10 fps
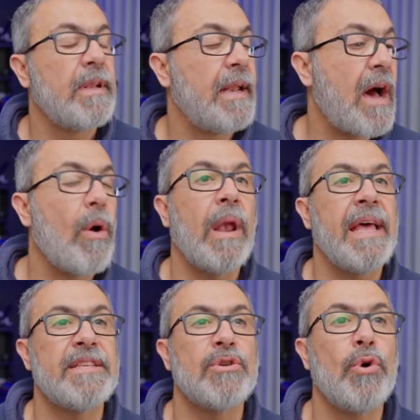Now
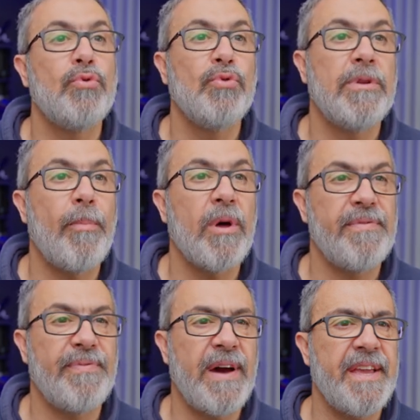let's go to the
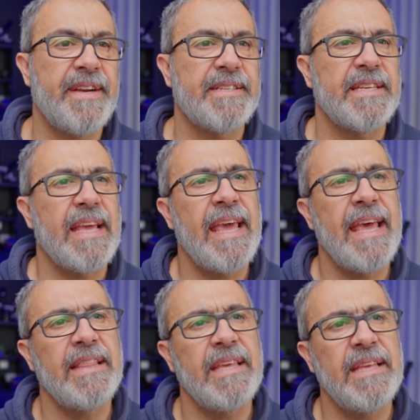modifiers,
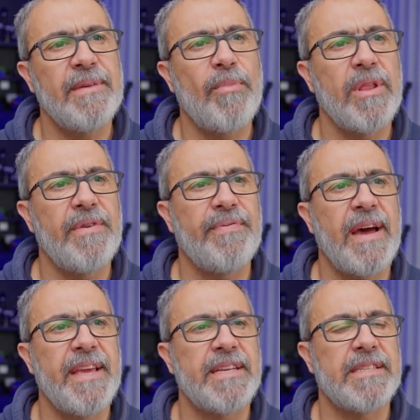and in the
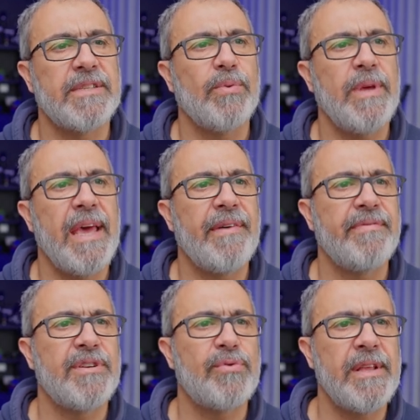modifiers we have
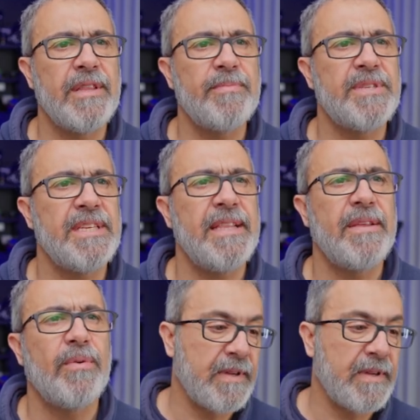the random seed.